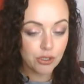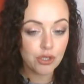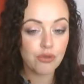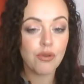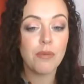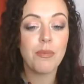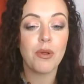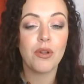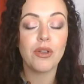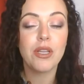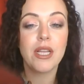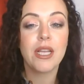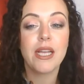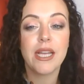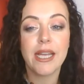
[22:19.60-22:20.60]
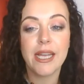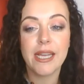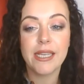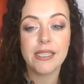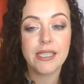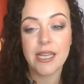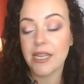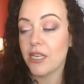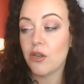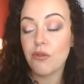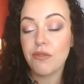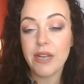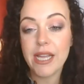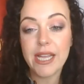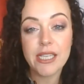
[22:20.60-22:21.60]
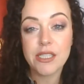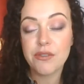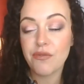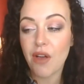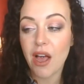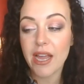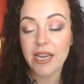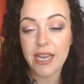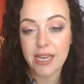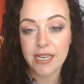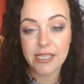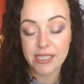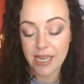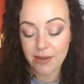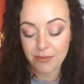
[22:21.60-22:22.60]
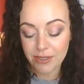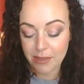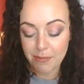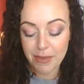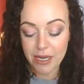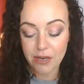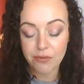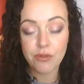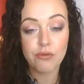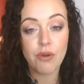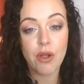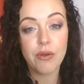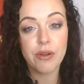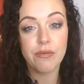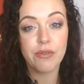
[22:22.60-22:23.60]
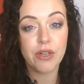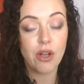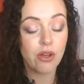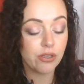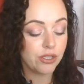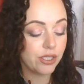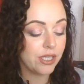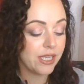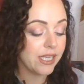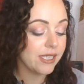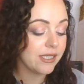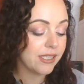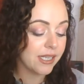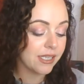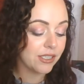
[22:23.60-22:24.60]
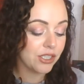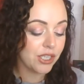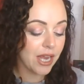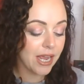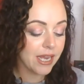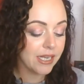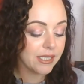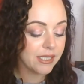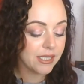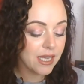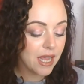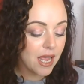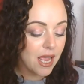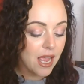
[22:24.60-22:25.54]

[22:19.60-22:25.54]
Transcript: Trouble, is lovely. It's fine. I'd say it was the middle of the road in regards to these six shades.